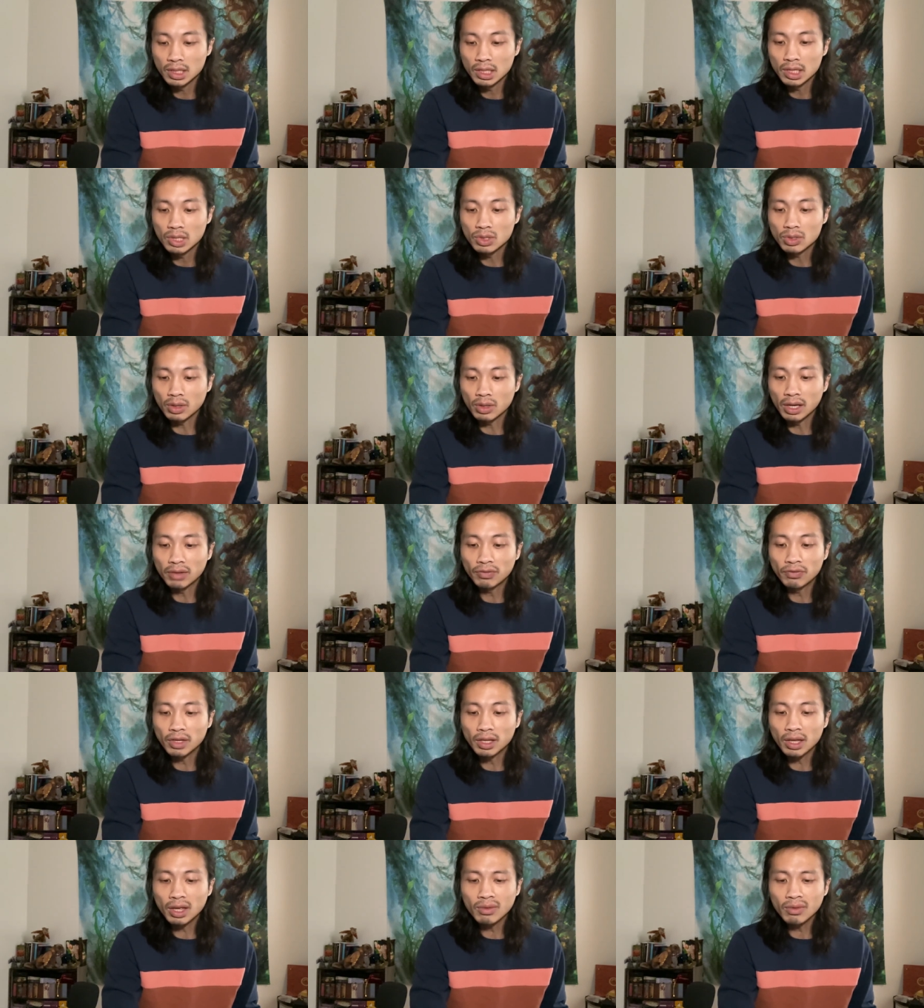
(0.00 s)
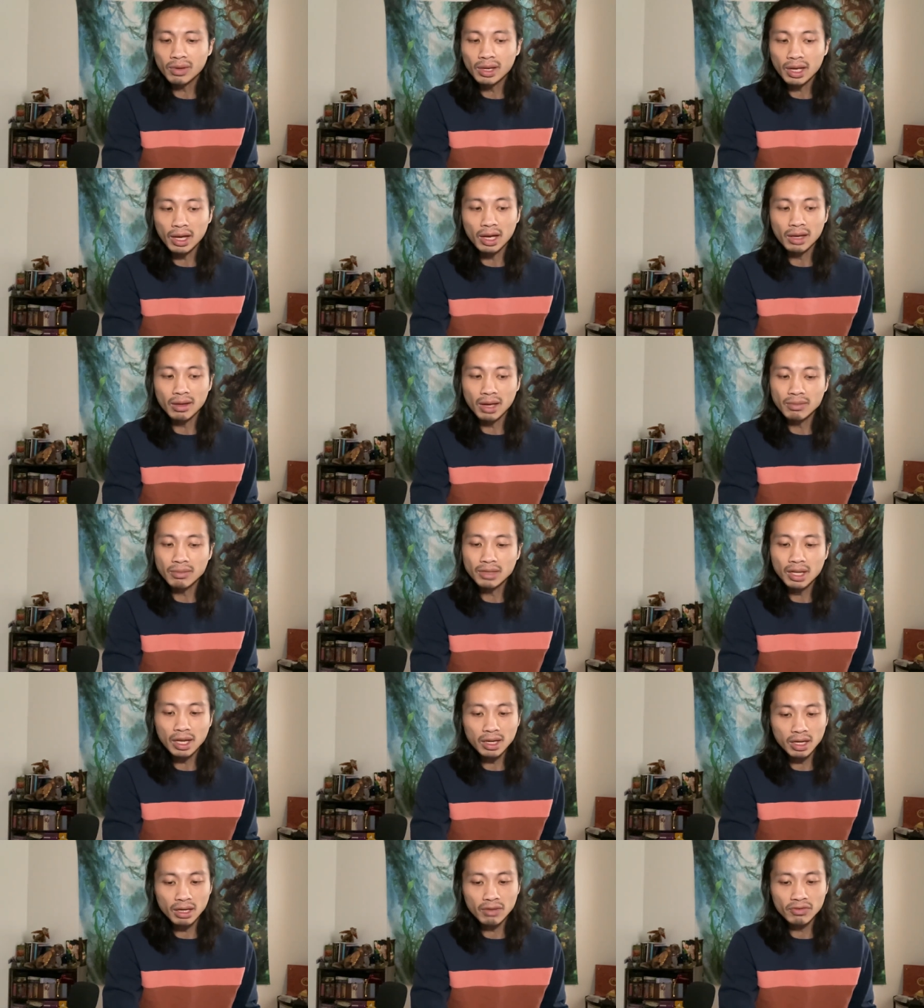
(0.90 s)
So I feel like we, I, am
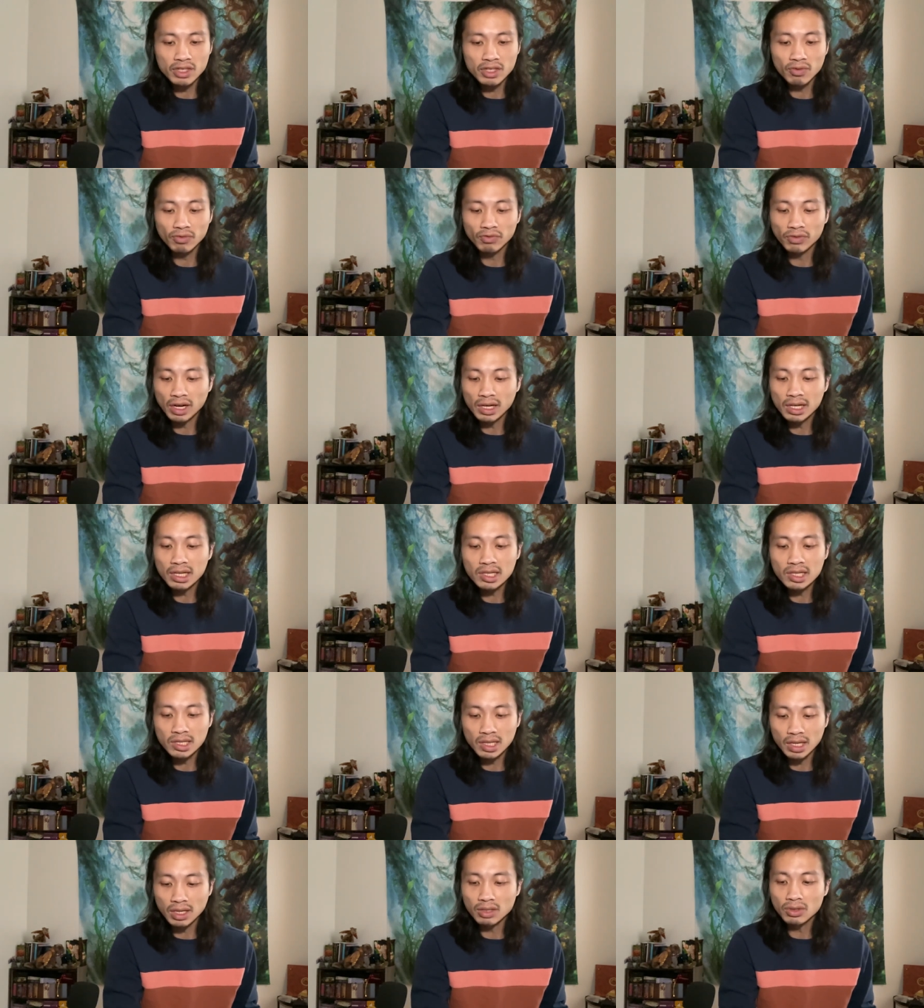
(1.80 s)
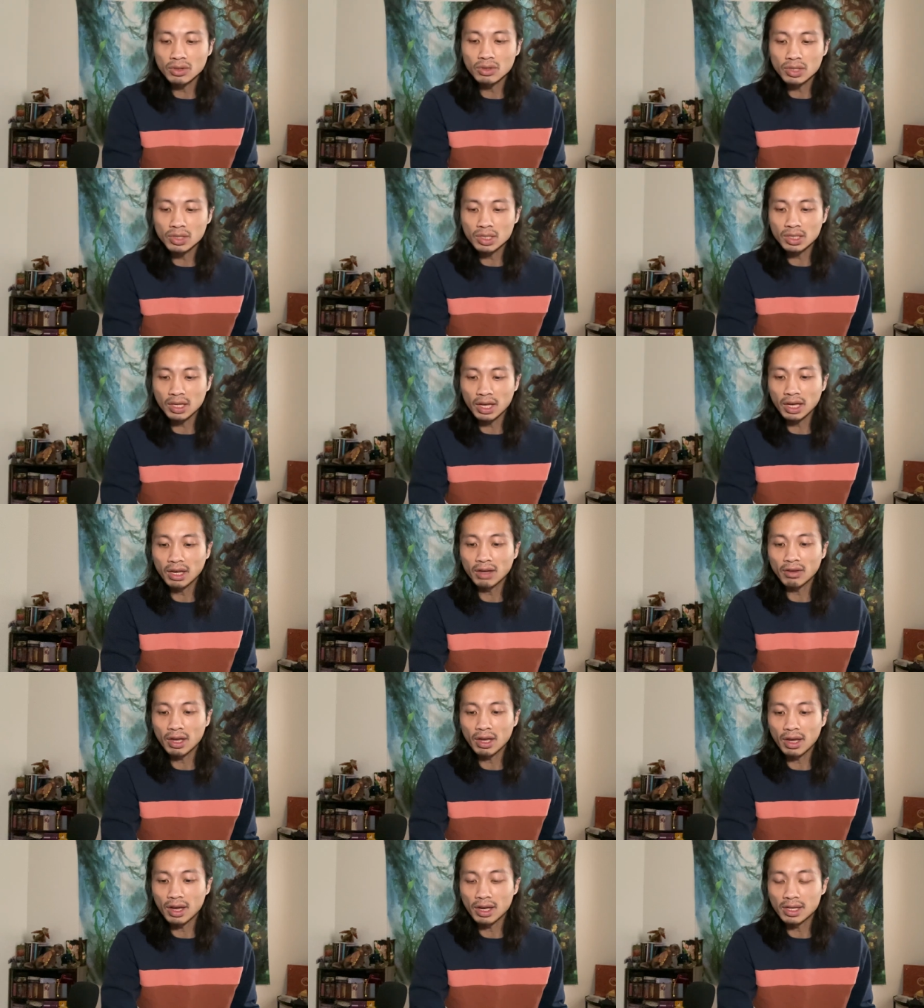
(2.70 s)
getting a very singles, like
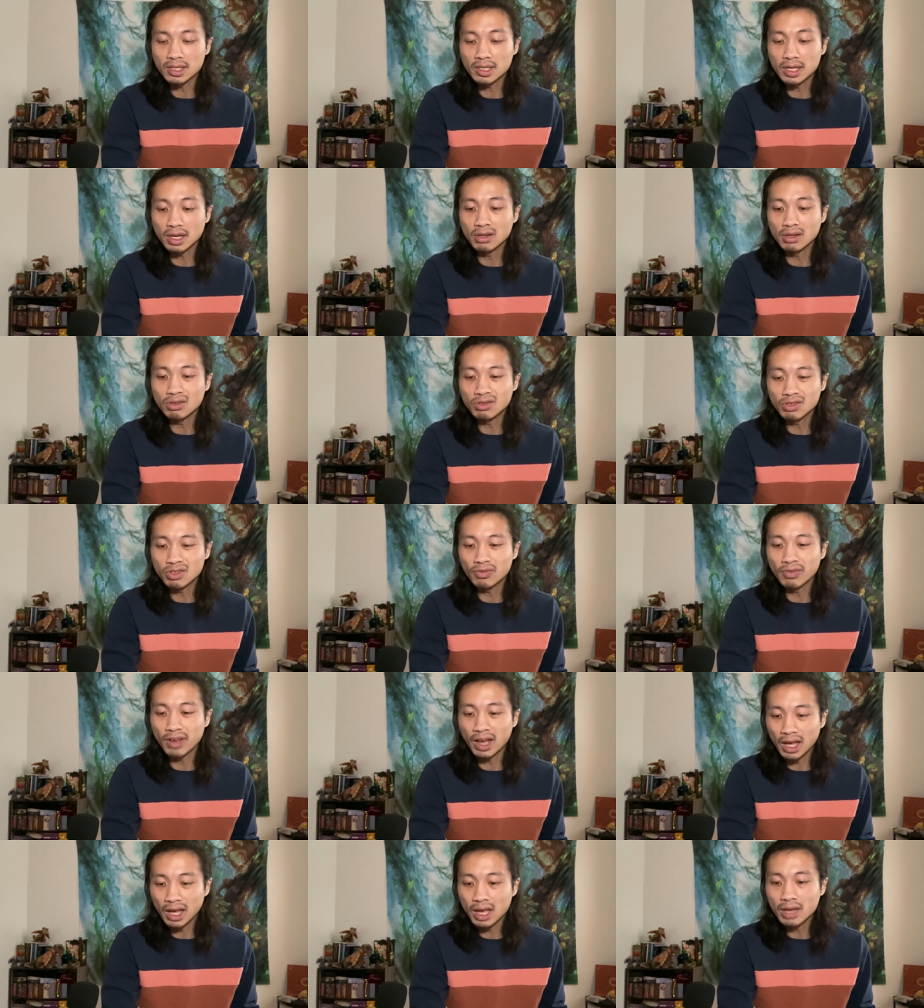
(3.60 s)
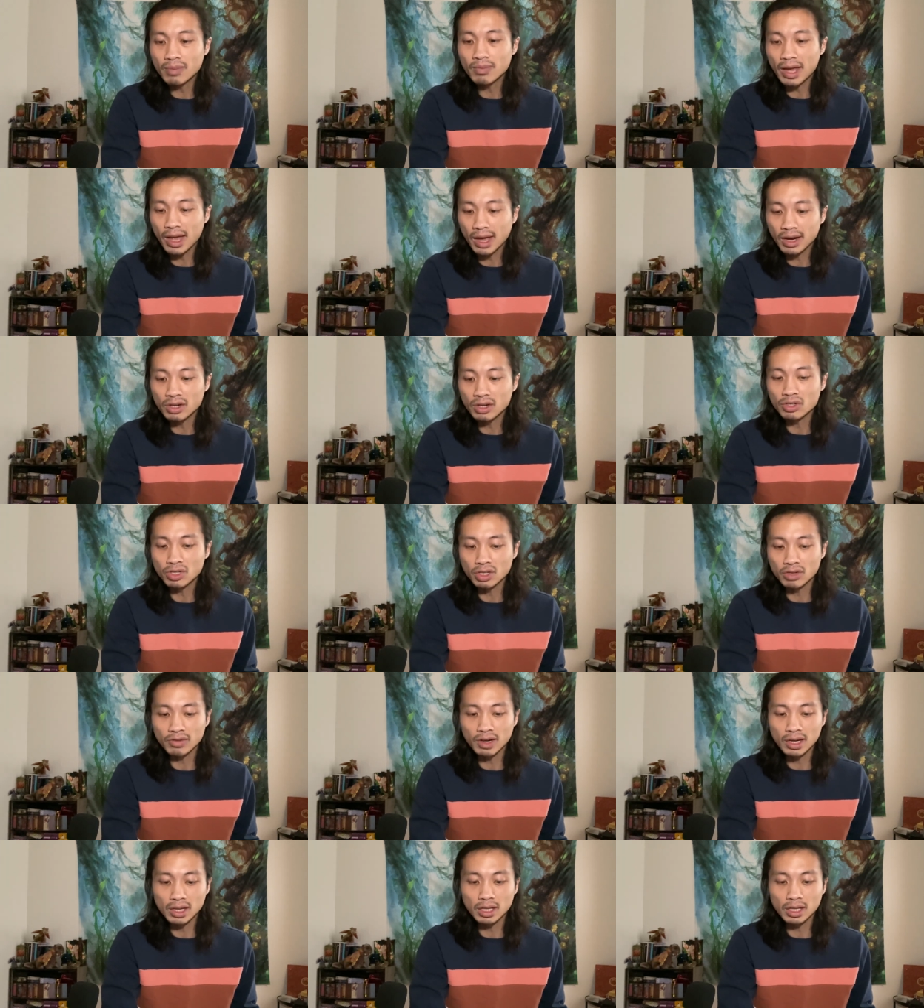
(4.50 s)
uh, singles vibe energy
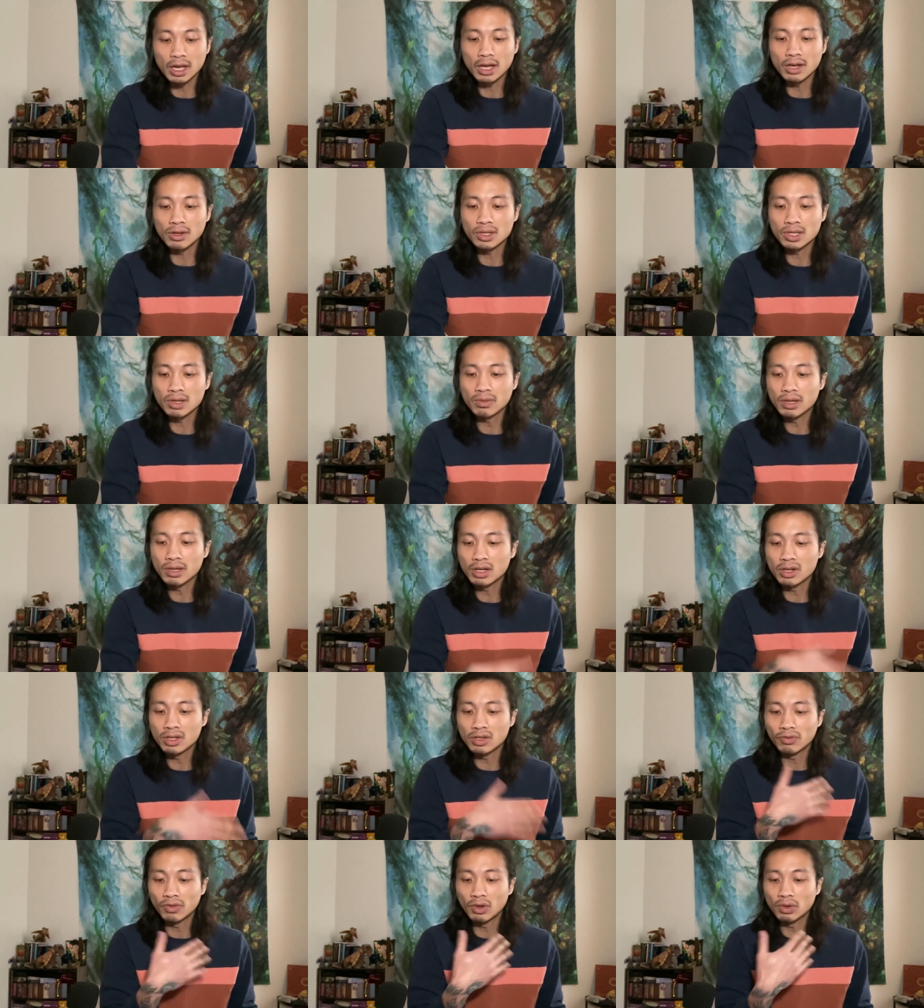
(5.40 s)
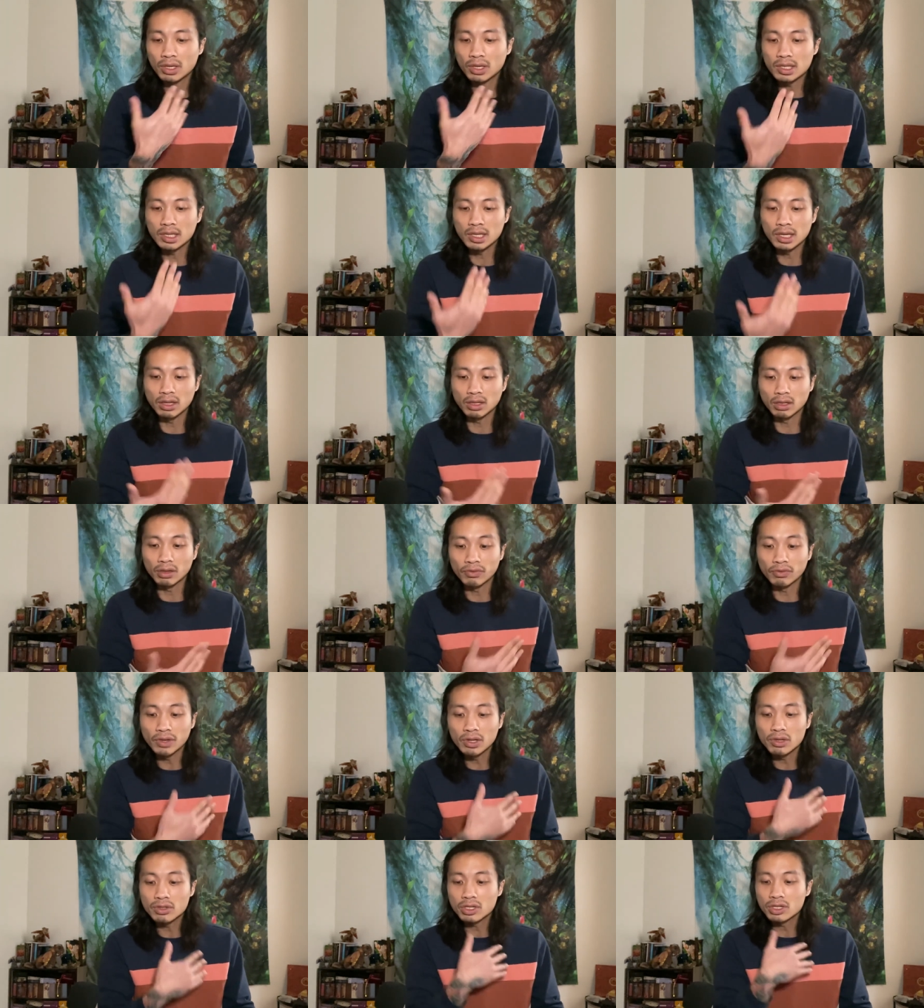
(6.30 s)
right now. Someone here is focusing on their
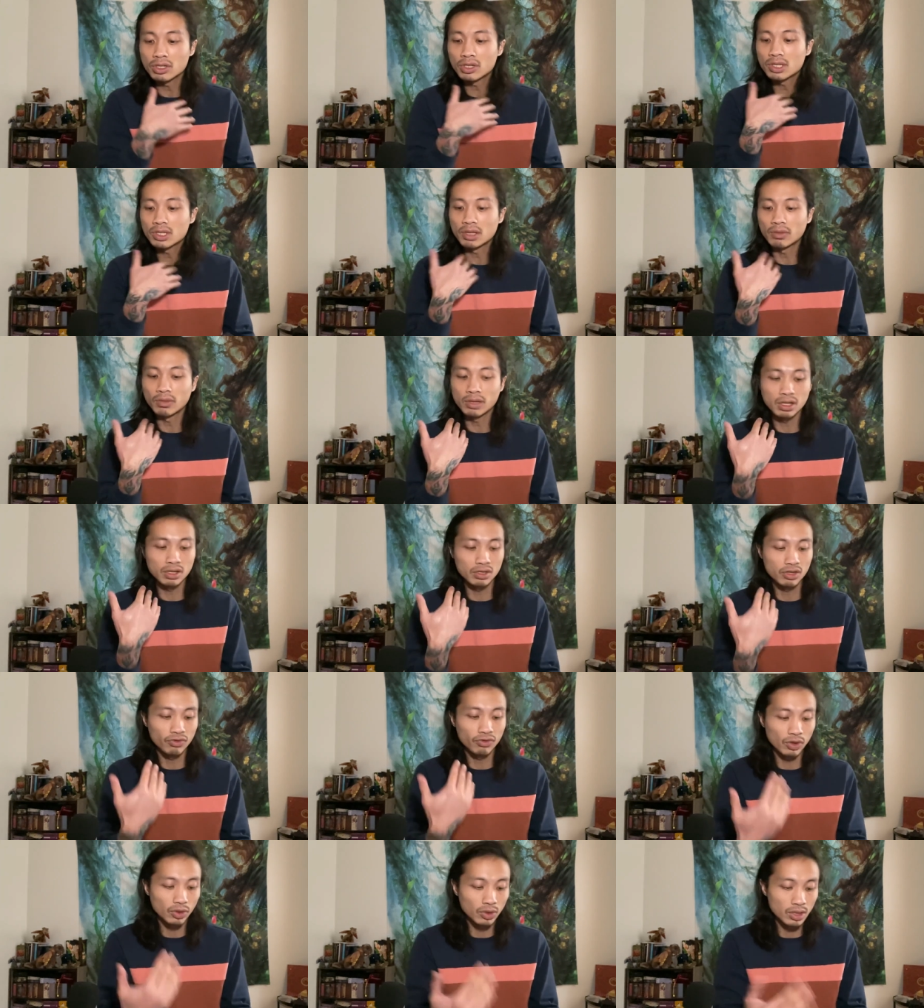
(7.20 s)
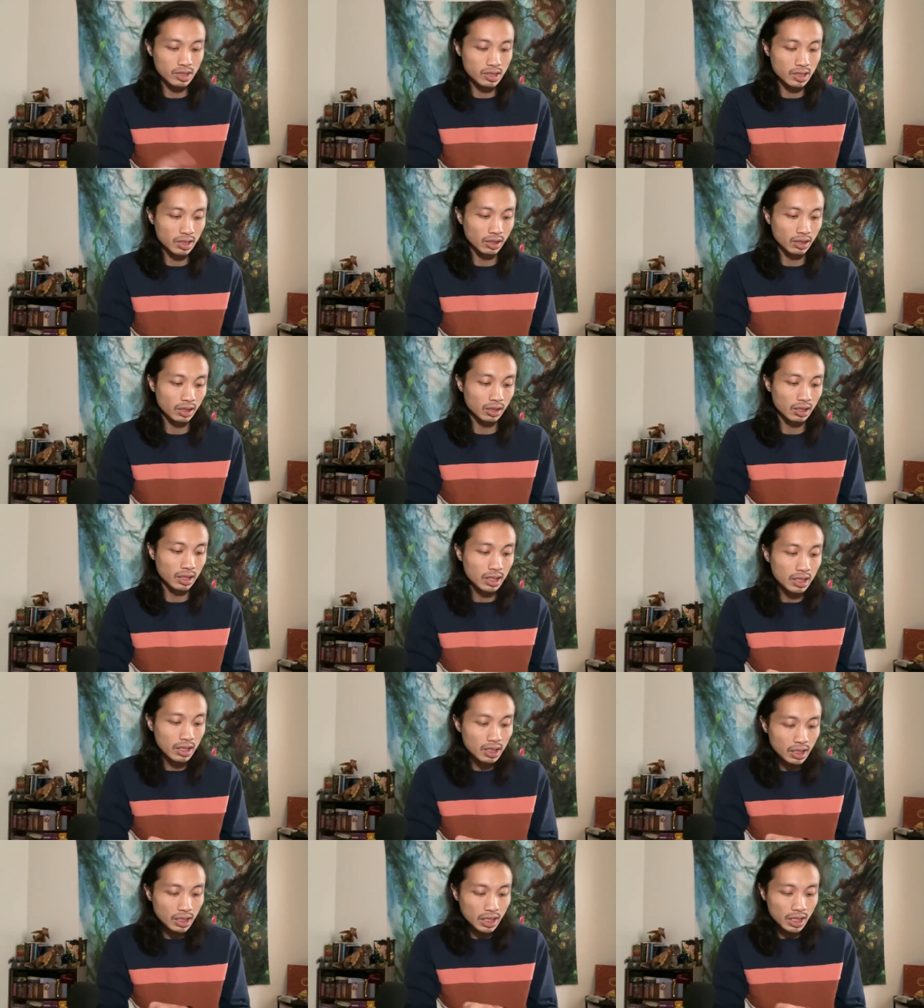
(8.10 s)
future. Someone here is focusing on their
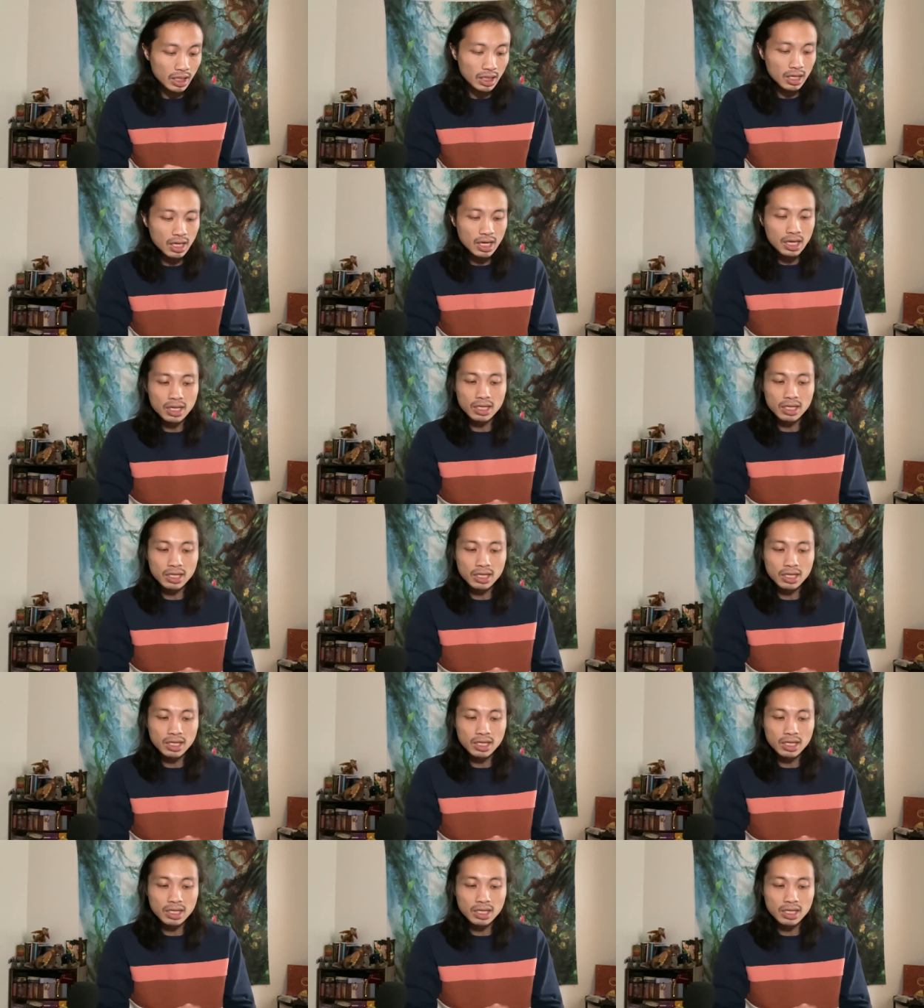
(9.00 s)
healing.